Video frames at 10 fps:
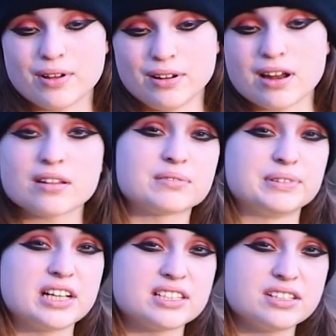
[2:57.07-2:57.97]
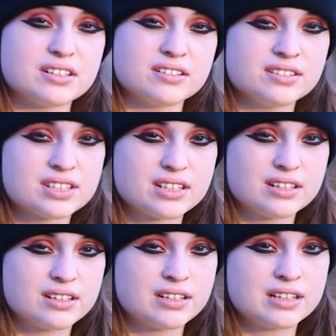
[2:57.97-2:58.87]
a lot of the plot details,
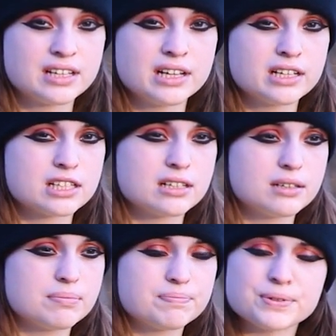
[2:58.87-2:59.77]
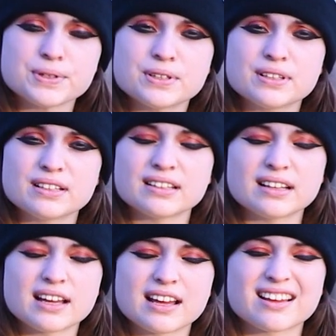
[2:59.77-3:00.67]
but
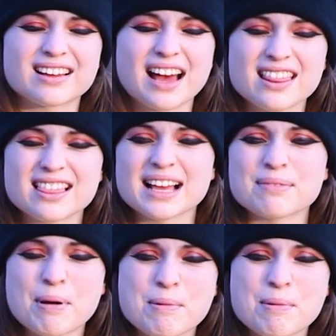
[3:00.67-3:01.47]
I, I think